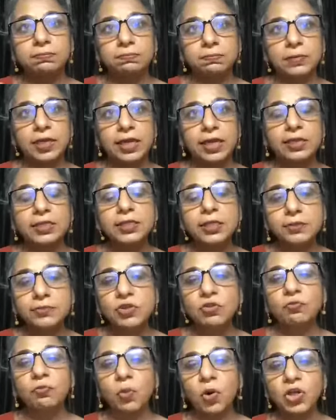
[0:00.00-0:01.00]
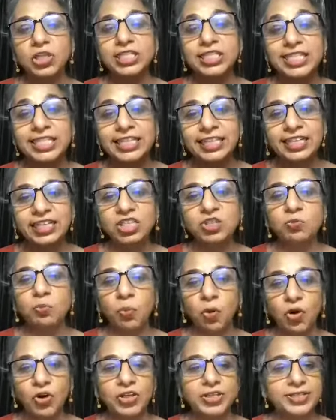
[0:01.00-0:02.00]
in terms of boys, teenage
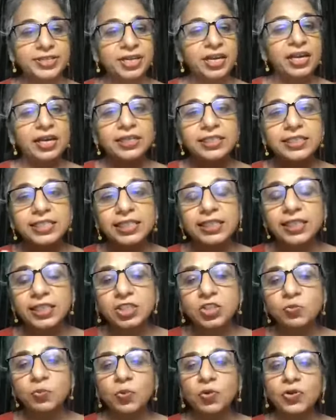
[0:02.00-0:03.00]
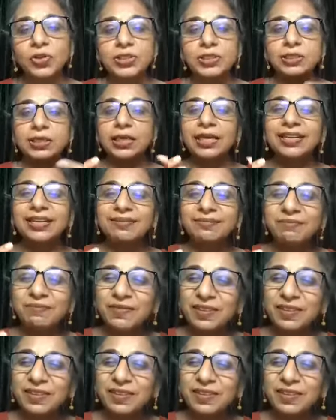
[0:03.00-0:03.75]
boys in